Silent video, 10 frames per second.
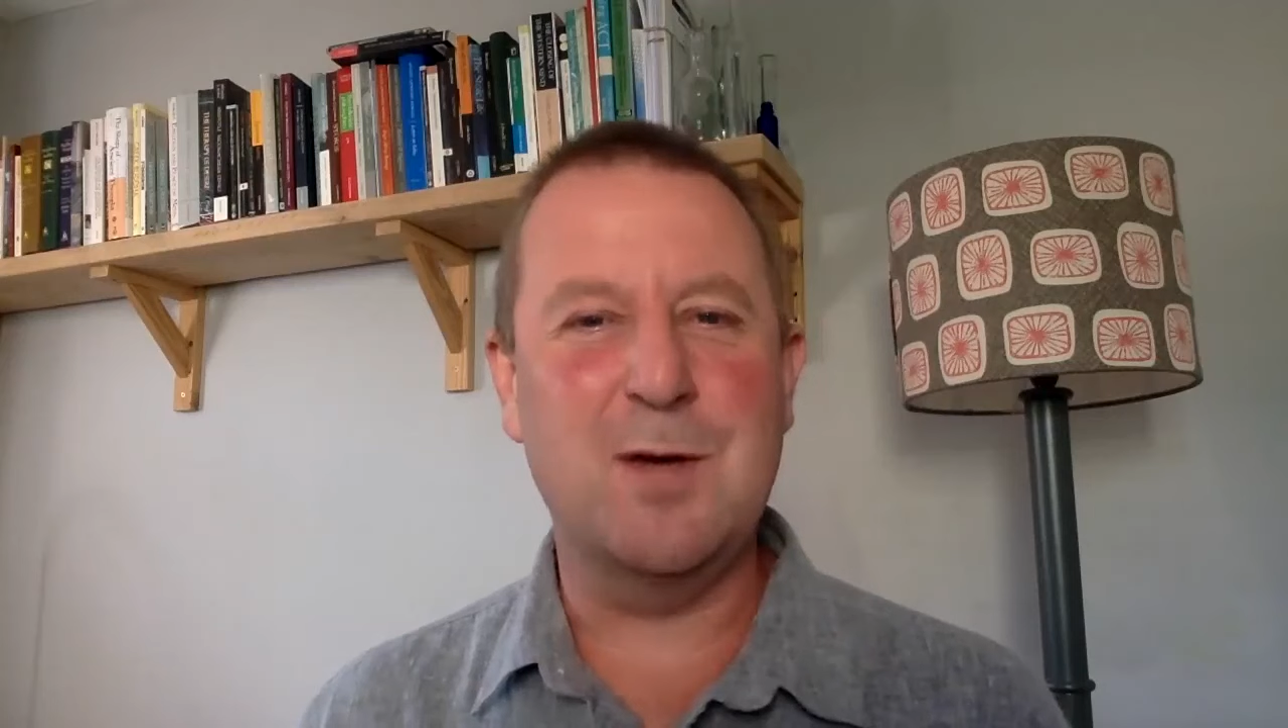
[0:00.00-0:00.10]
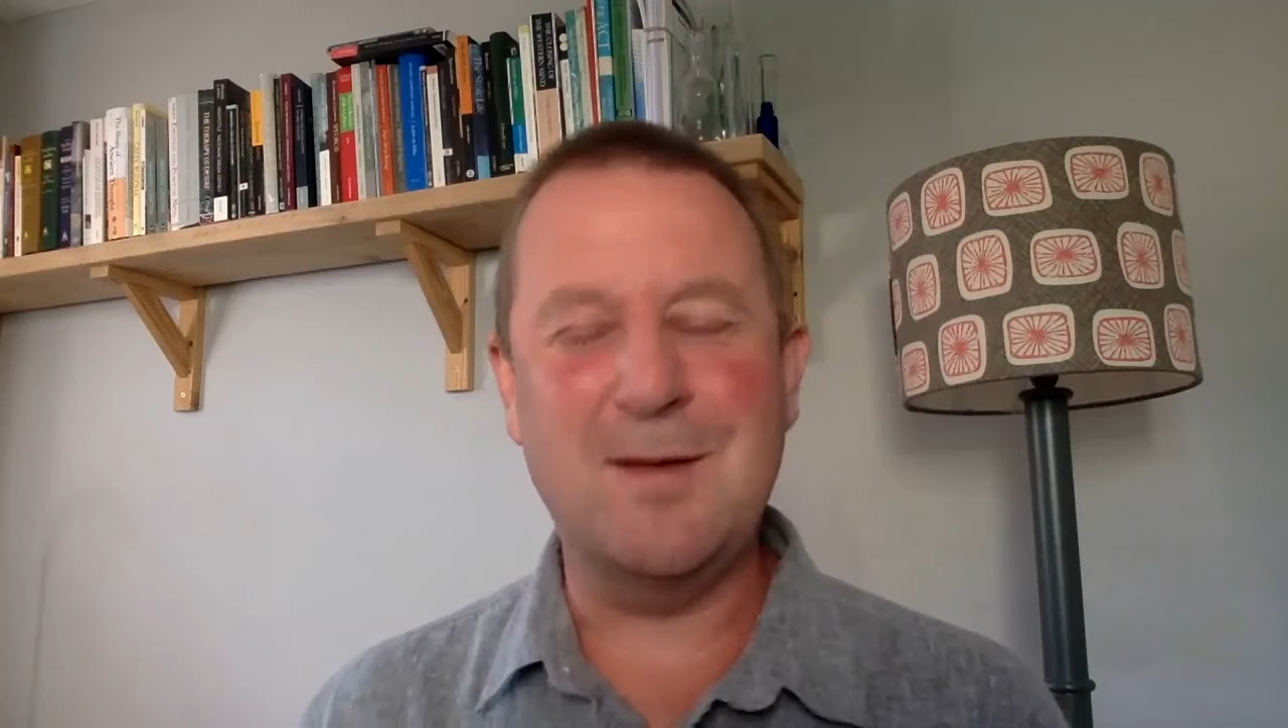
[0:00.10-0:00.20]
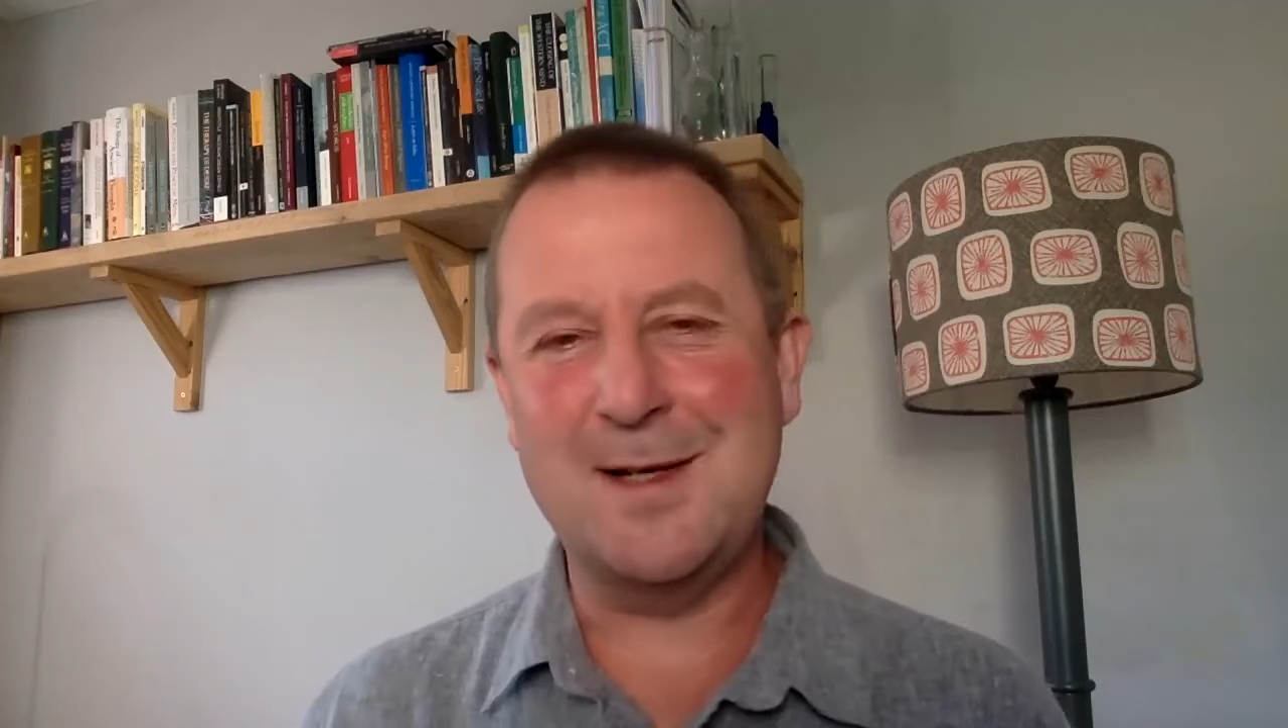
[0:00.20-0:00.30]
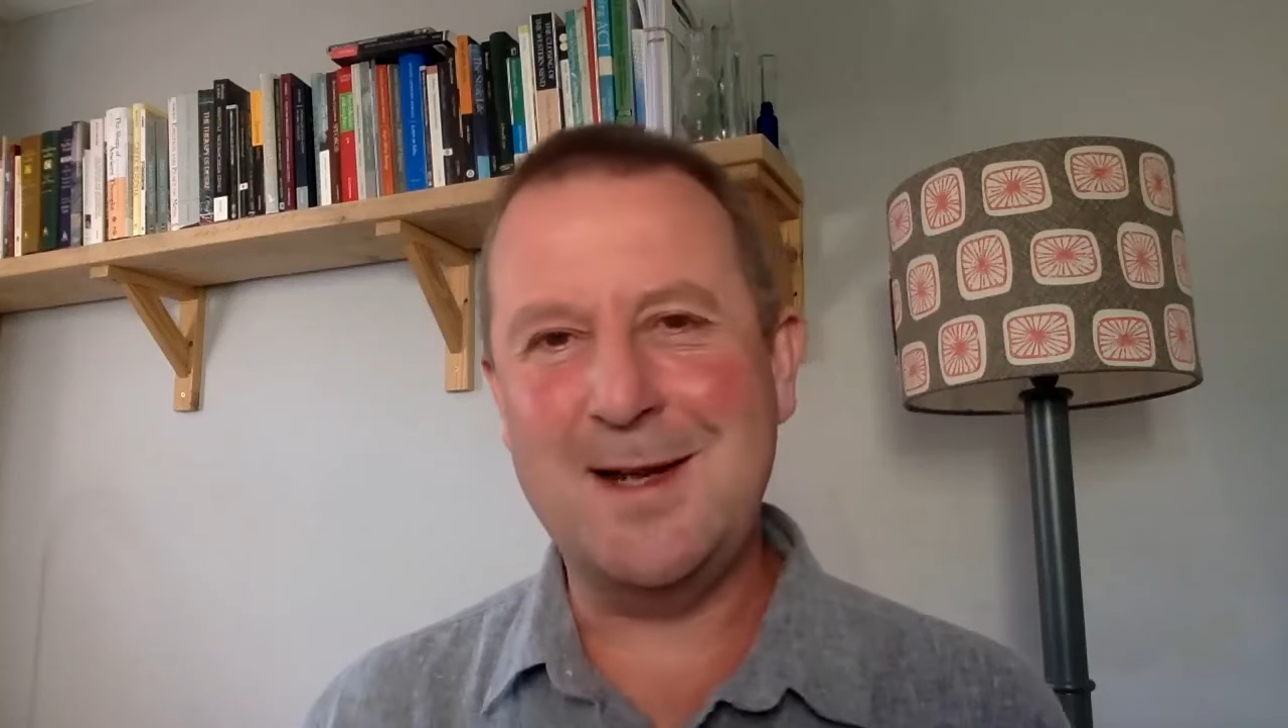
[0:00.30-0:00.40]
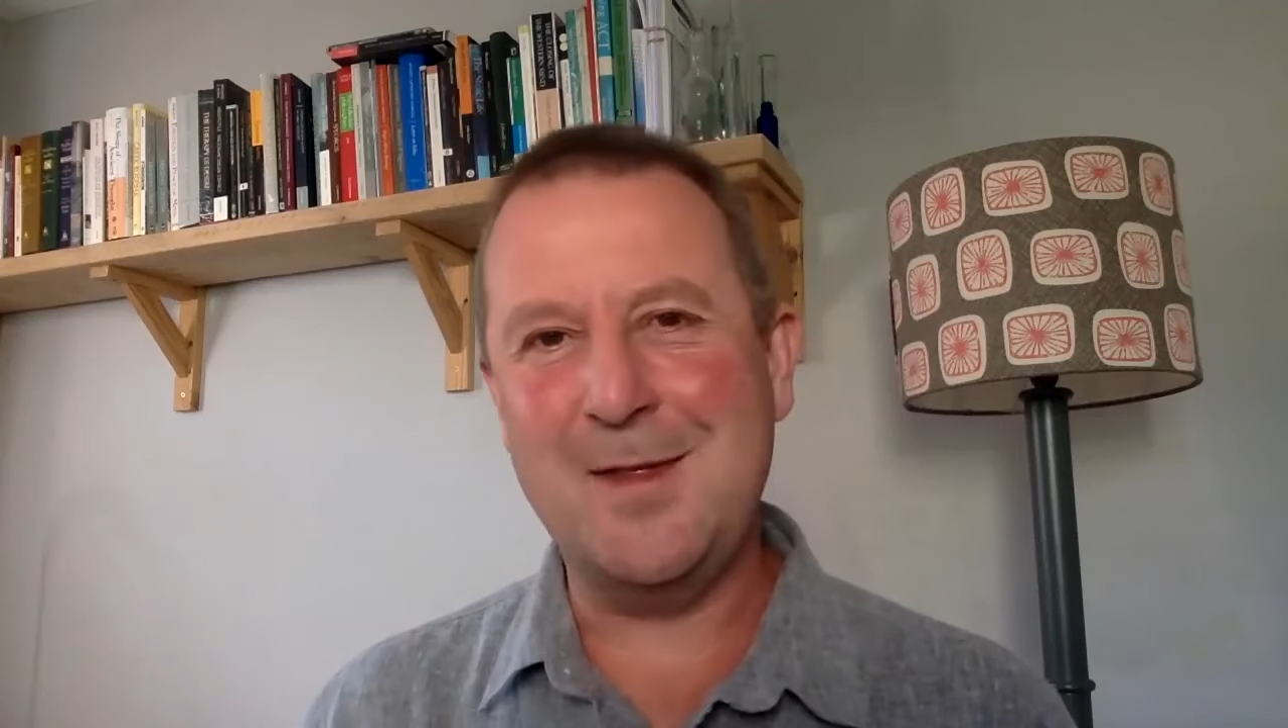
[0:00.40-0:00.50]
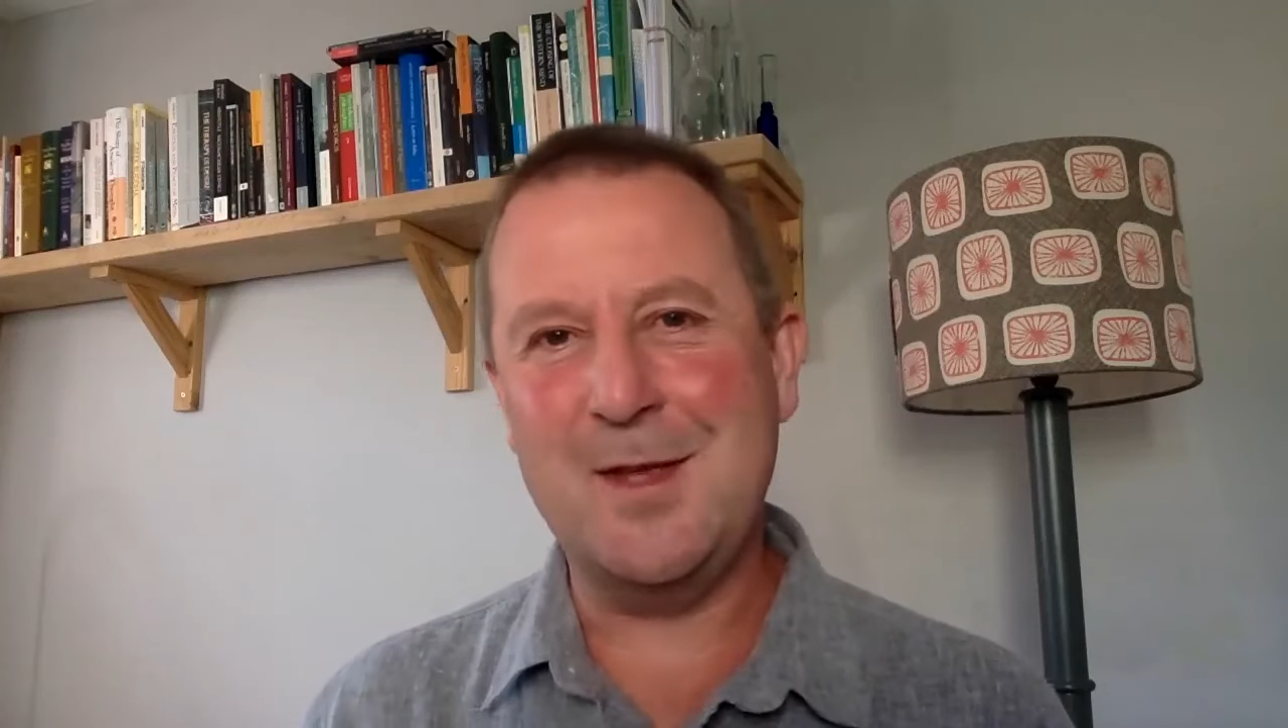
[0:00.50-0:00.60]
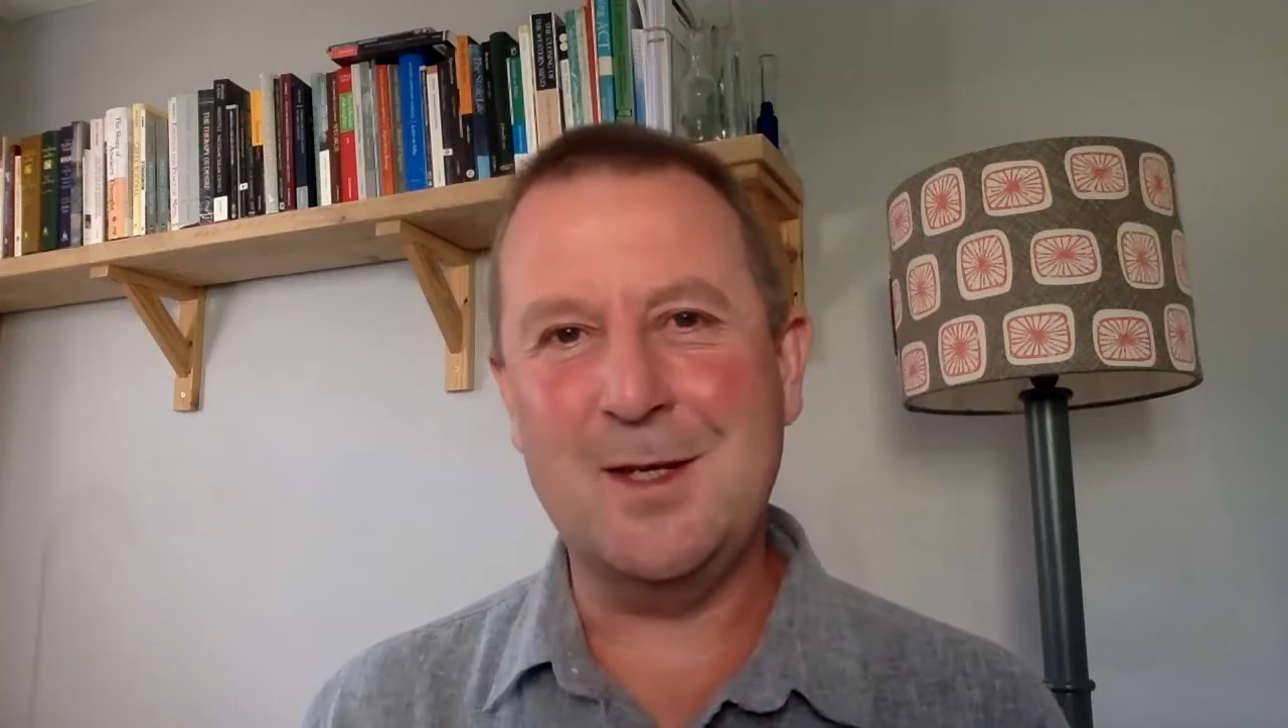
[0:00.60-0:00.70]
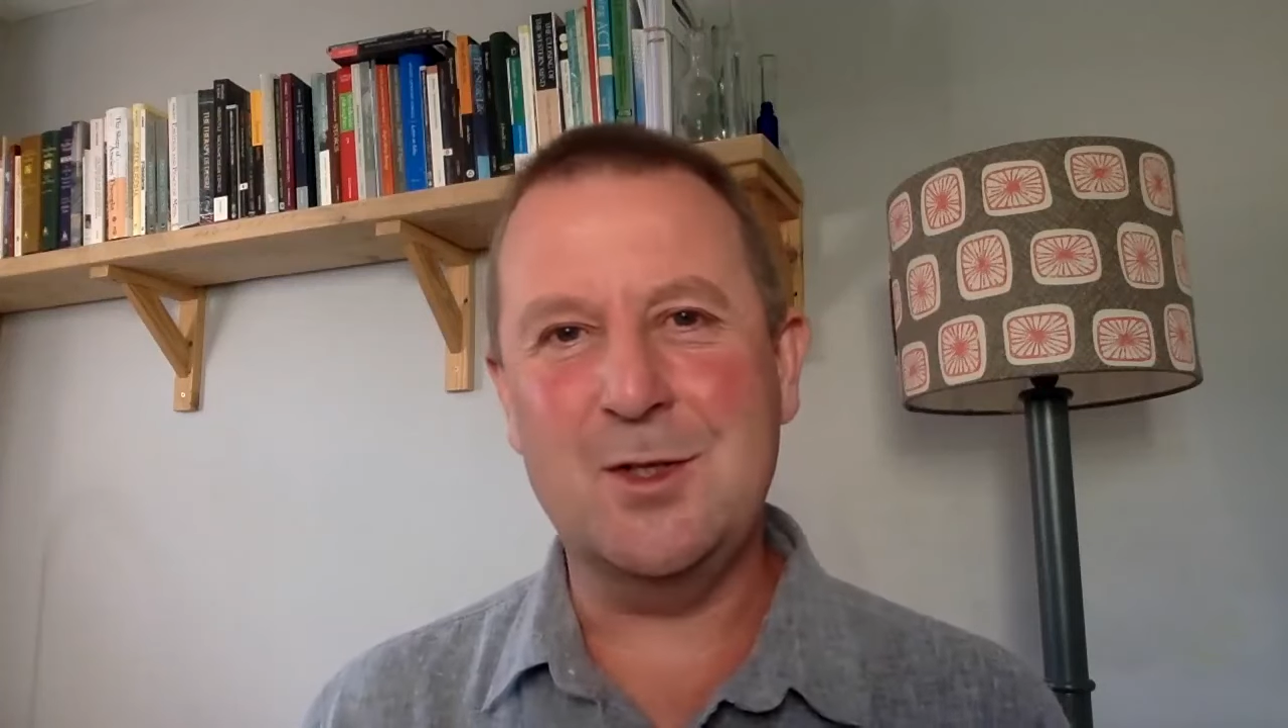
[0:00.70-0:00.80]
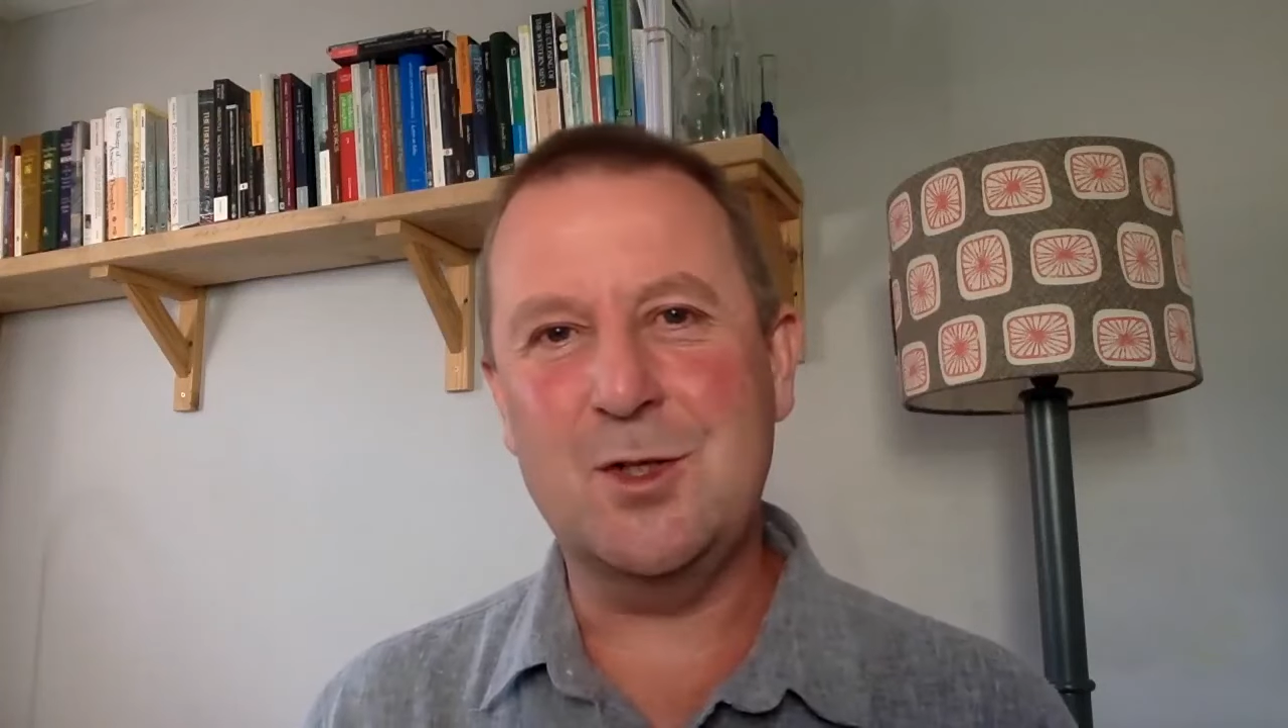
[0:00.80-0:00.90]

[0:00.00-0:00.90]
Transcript: You have to let things